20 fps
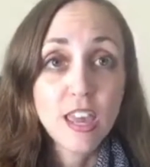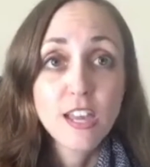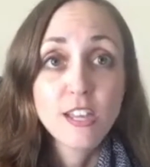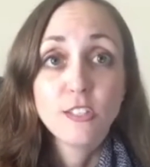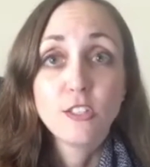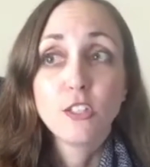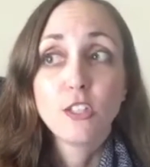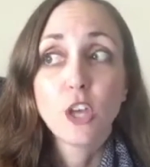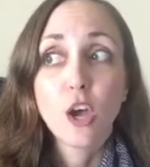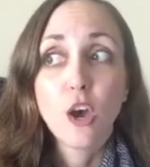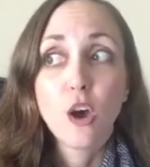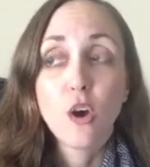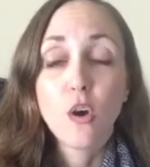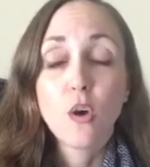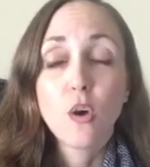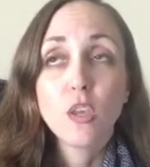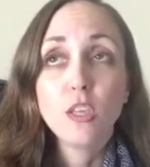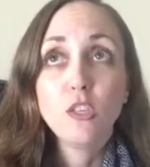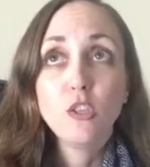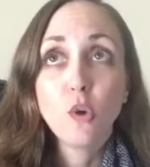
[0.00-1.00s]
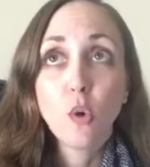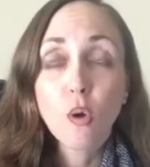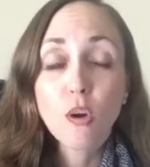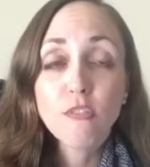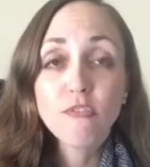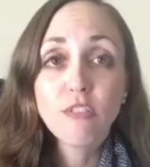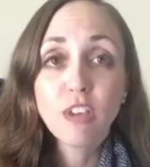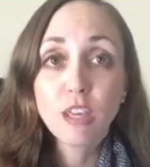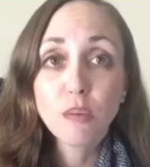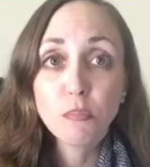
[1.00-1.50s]
So your
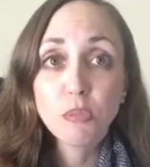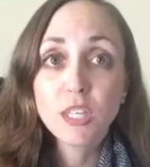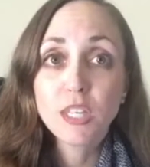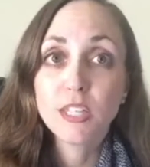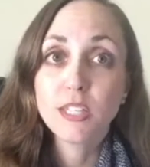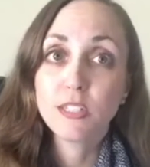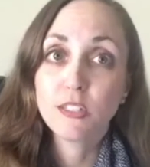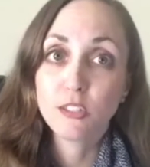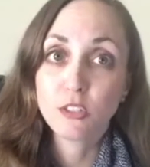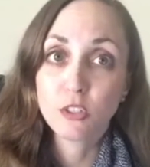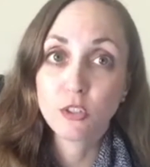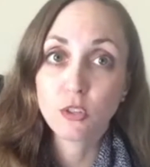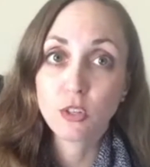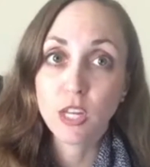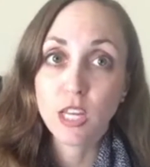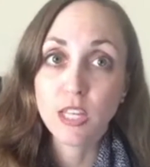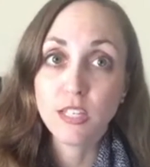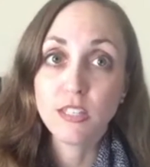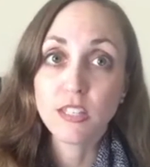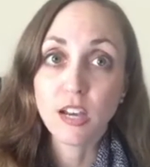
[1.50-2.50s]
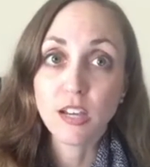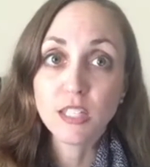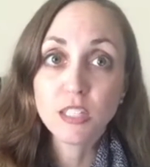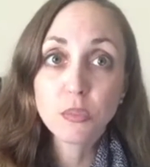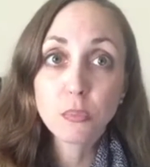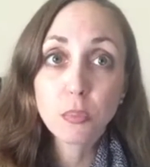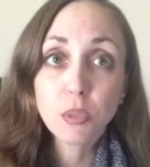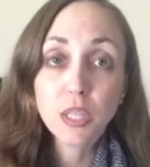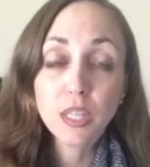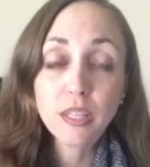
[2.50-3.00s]
family history does
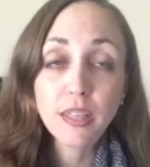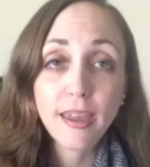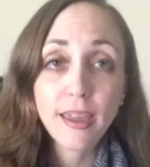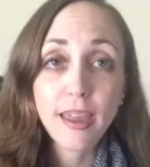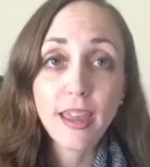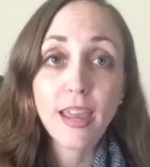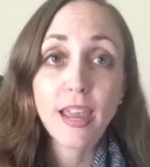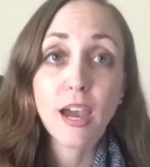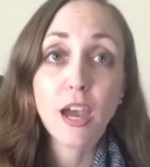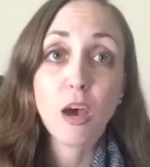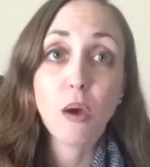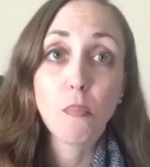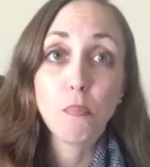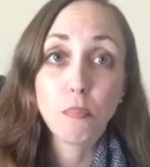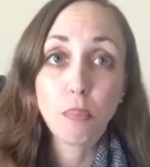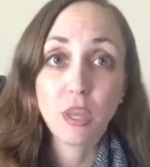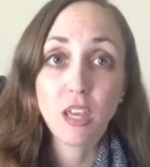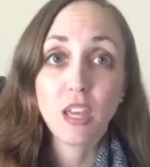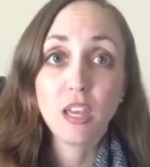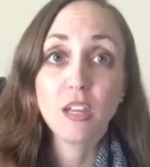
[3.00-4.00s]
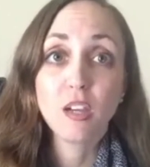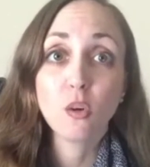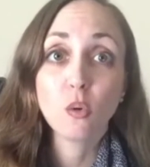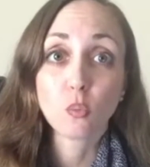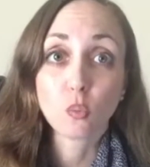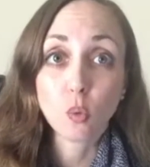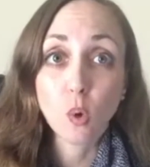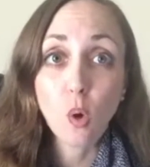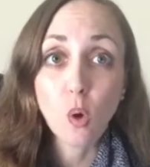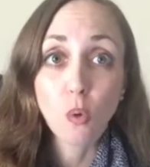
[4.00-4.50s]
play a big
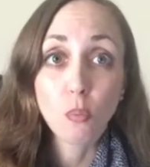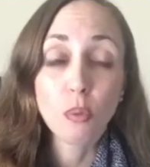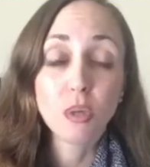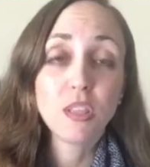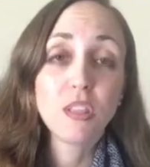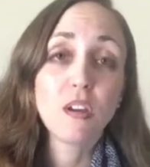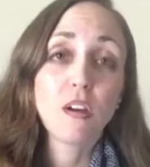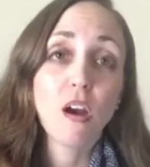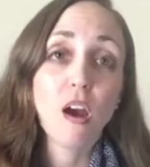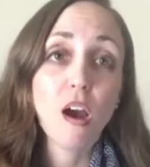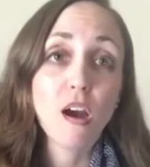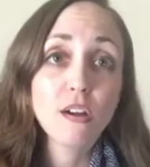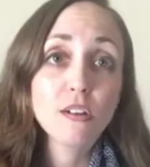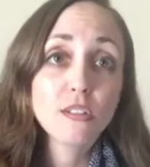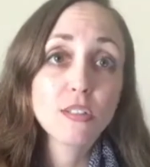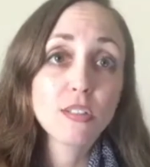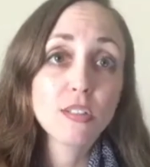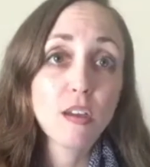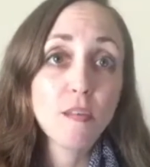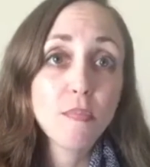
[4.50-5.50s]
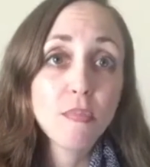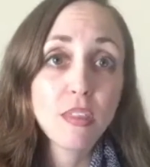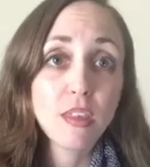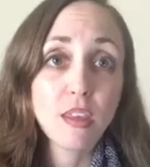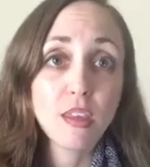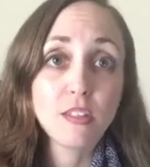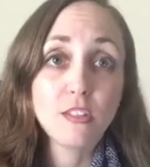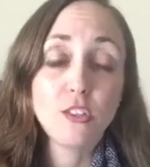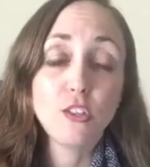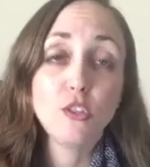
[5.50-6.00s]
role, but there are some
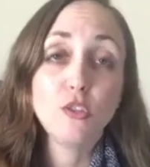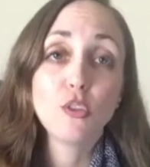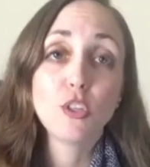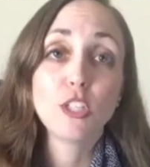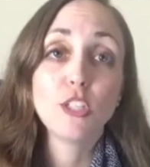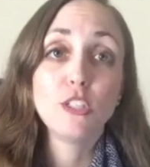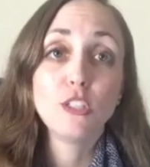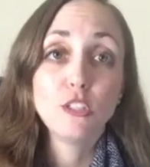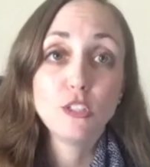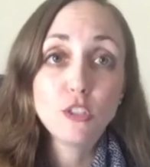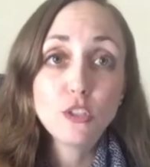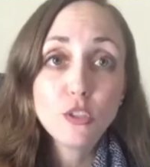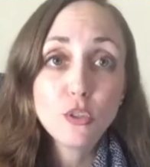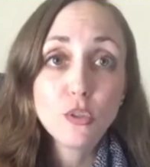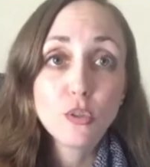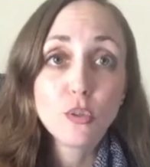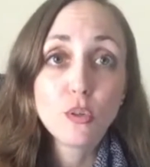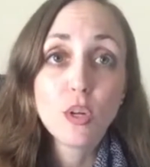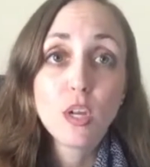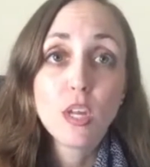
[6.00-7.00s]
things you can do